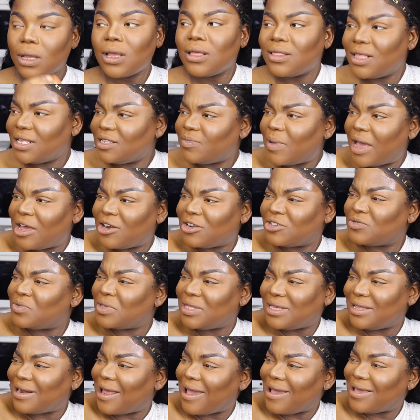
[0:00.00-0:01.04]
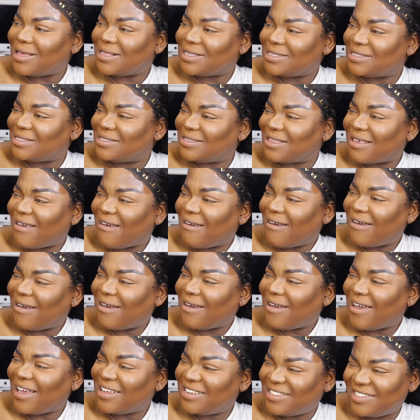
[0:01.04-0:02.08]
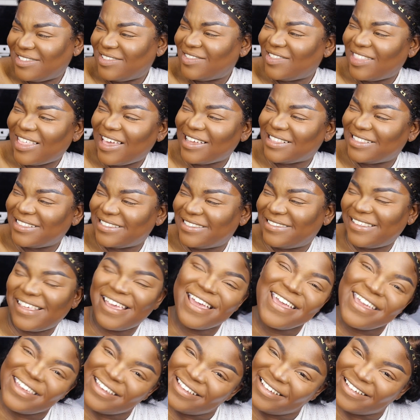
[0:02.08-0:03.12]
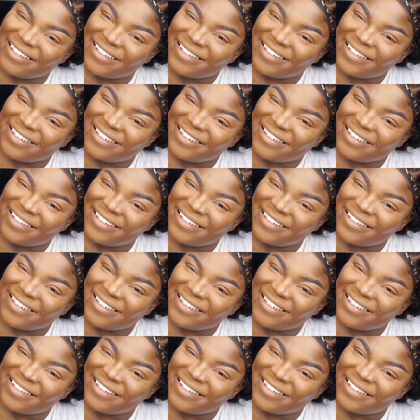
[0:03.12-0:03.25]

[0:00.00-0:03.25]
This powder is really nice. I just would like to say.